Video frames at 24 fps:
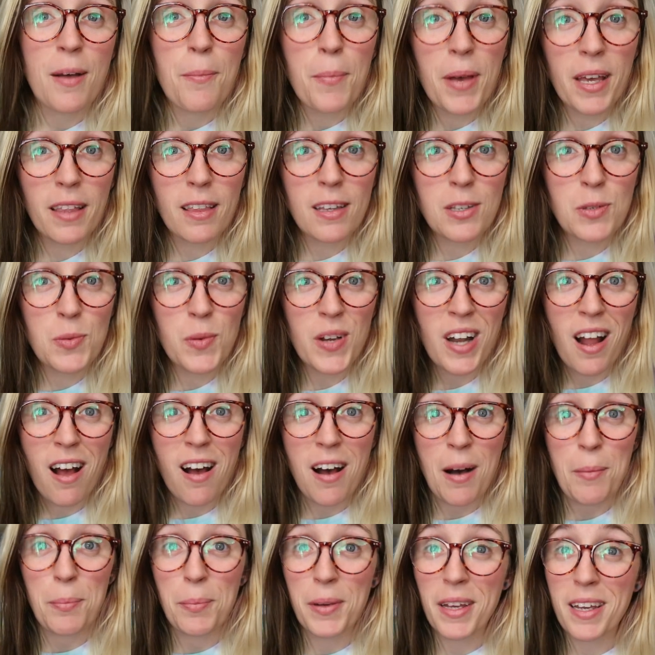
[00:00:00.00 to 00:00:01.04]
pick this one
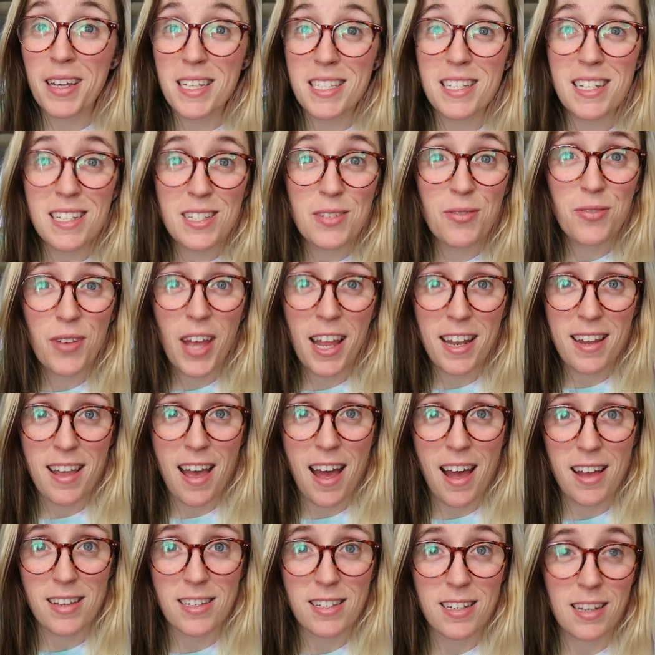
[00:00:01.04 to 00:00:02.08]
up because it's
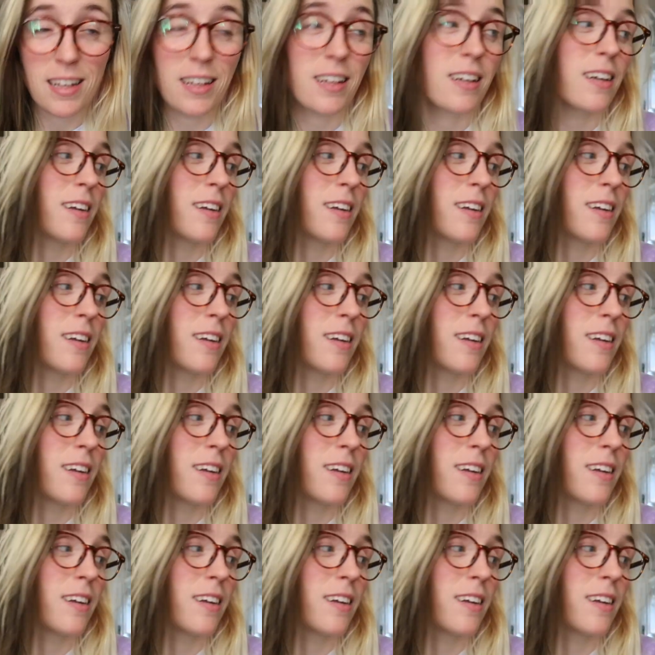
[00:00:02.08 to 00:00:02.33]
fantastic.